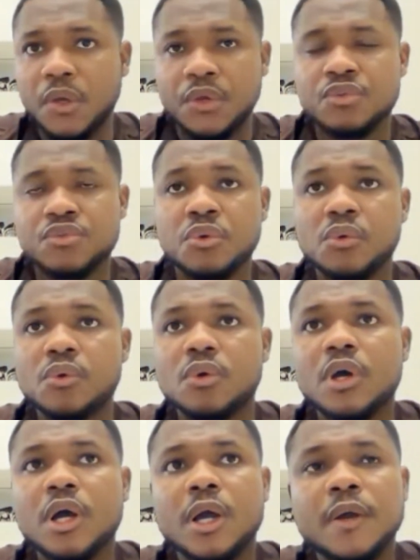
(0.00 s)
So
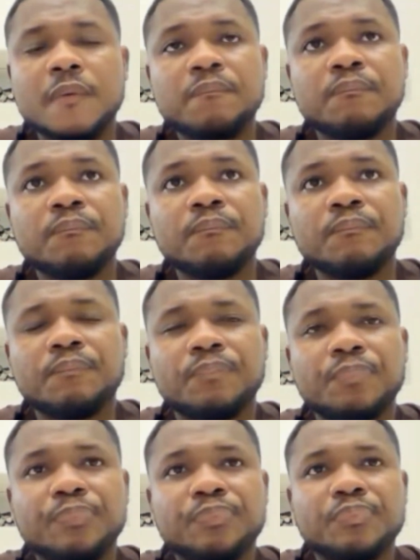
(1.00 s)

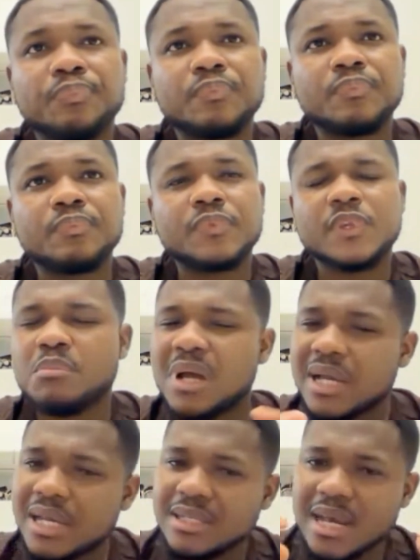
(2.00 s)
the
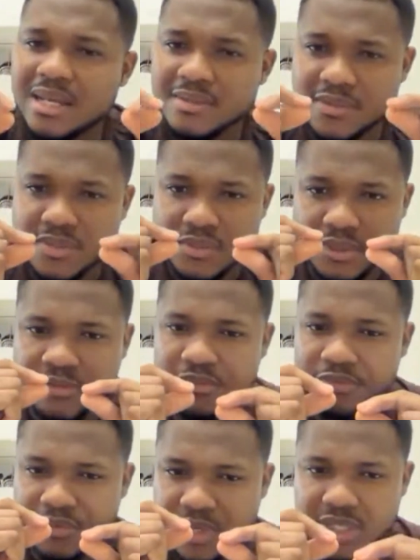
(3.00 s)
market has a
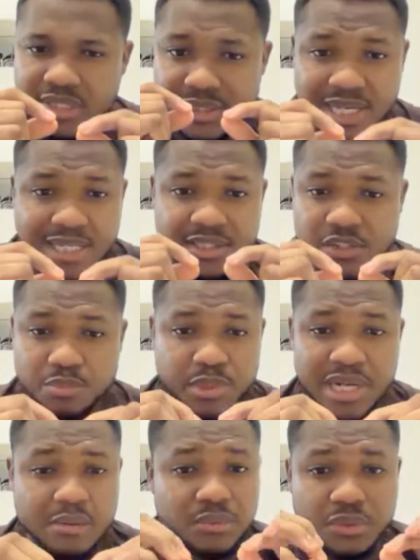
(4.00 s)
very tight spread.
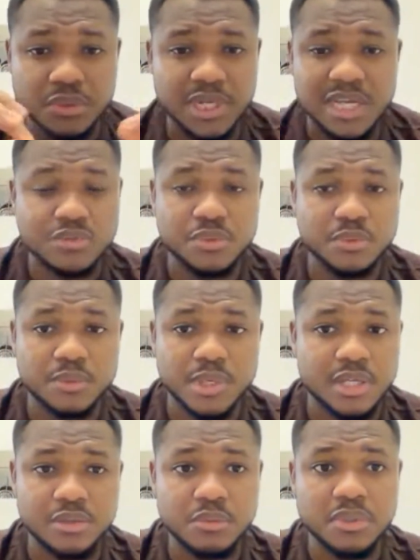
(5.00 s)
I will not lie to
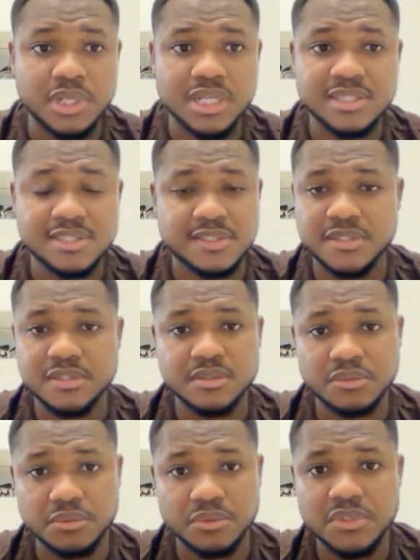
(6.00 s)
anyone. It's
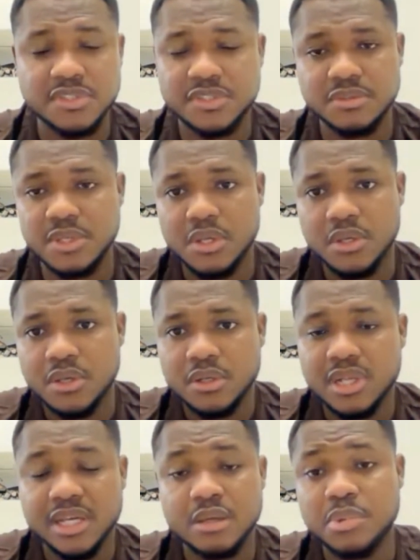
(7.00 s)
not
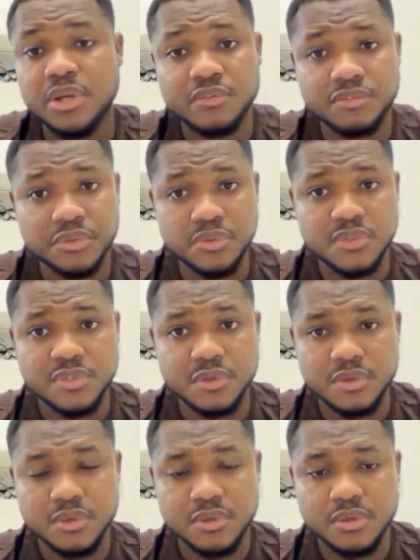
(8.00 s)
like a bed of roses
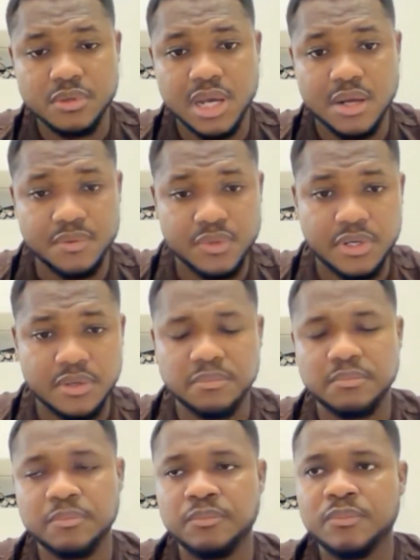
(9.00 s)
out there.
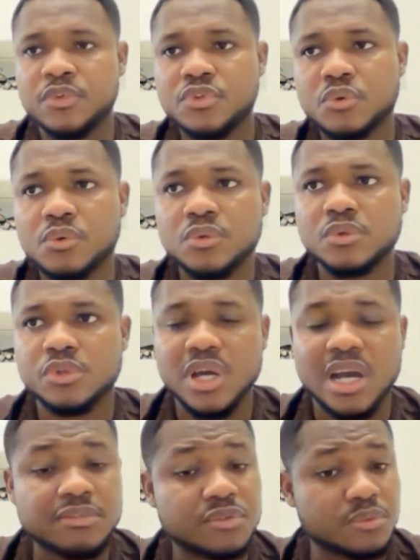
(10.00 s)
So you
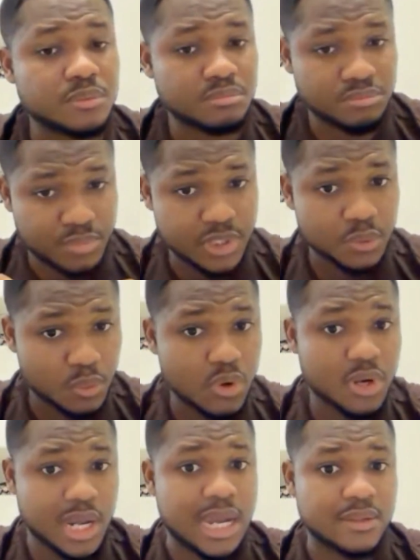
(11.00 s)
have to really work
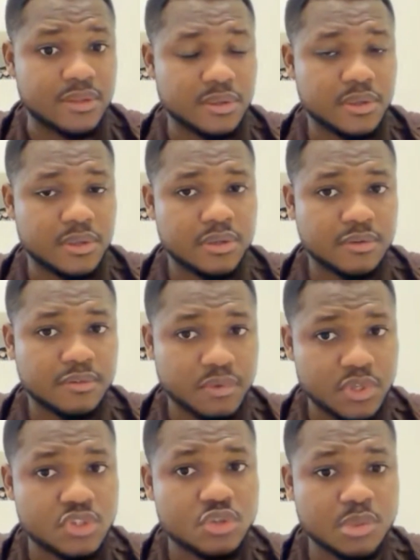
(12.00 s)
hard for
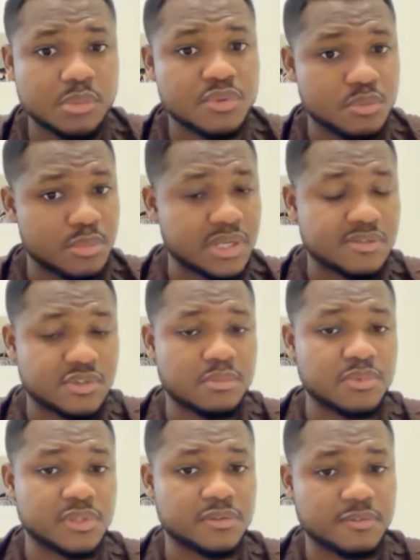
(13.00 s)
you to be able to make
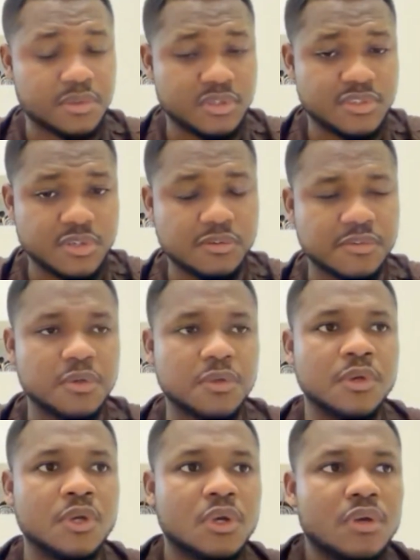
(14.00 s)
something for yourself.
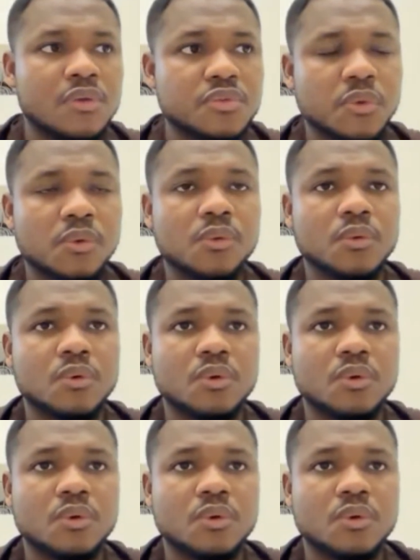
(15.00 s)
So